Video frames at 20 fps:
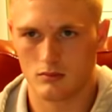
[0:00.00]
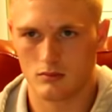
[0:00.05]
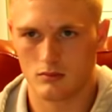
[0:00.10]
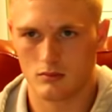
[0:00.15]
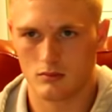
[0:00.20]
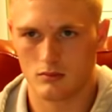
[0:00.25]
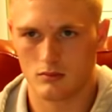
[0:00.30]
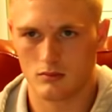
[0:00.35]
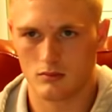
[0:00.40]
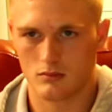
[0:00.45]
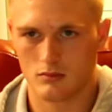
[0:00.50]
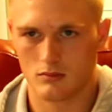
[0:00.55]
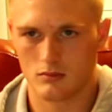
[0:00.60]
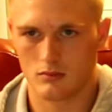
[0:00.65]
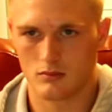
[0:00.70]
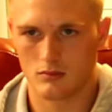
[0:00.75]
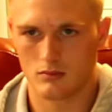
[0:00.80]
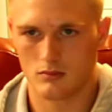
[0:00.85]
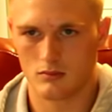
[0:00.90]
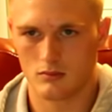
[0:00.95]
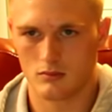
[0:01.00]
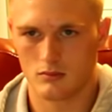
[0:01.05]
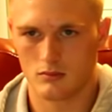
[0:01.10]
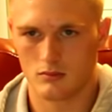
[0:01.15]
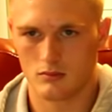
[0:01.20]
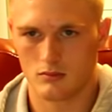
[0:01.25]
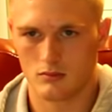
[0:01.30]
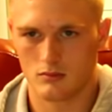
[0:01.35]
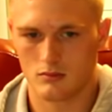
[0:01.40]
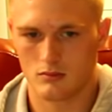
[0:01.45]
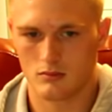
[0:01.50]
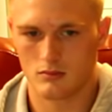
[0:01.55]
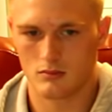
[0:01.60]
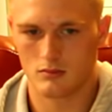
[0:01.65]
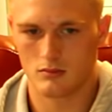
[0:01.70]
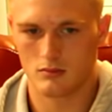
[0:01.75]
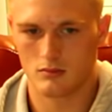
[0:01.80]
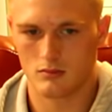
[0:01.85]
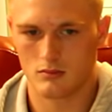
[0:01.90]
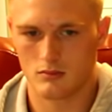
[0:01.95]

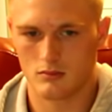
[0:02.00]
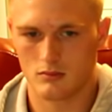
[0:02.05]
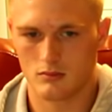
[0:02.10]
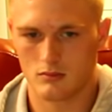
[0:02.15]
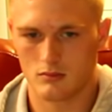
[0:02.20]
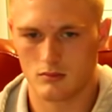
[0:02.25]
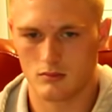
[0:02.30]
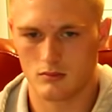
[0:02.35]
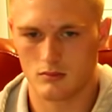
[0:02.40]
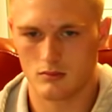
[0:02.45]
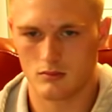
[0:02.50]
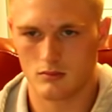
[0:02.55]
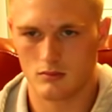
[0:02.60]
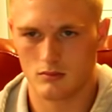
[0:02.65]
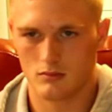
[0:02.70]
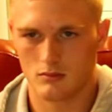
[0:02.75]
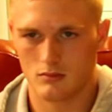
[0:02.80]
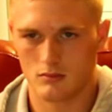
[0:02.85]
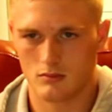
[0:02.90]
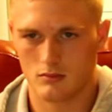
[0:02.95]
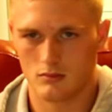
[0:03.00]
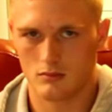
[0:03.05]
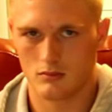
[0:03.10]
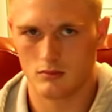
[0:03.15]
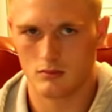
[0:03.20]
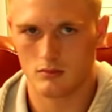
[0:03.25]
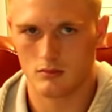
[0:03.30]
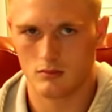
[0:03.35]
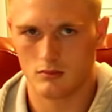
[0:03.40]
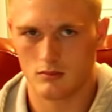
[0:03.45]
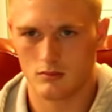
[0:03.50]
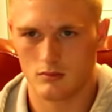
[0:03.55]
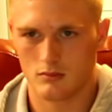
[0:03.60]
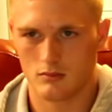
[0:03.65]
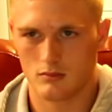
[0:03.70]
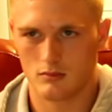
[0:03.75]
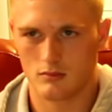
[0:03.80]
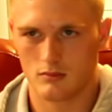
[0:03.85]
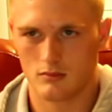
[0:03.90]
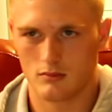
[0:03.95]

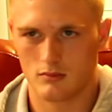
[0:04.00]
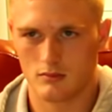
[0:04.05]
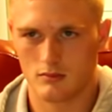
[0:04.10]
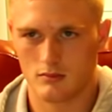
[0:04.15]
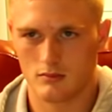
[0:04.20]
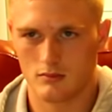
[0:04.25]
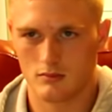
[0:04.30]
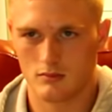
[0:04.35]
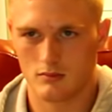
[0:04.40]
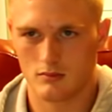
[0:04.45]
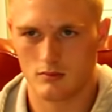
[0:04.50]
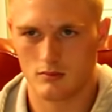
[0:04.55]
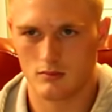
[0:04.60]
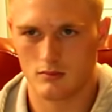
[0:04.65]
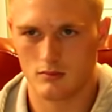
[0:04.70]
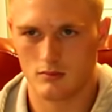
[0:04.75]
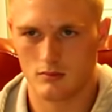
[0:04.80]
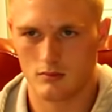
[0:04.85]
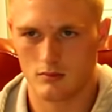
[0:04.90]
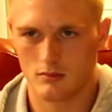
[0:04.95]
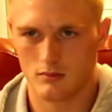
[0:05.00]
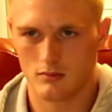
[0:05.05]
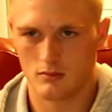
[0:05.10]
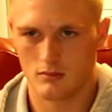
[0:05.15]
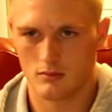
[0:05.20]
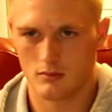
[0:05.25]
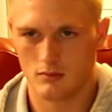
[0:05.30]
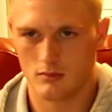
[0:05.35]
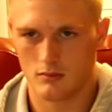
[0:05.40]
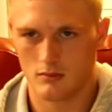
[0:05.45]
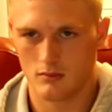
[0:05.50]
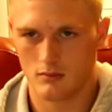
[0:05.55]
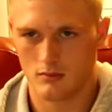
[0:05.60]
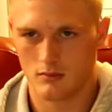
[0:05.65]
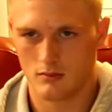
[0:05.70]
(not speaking)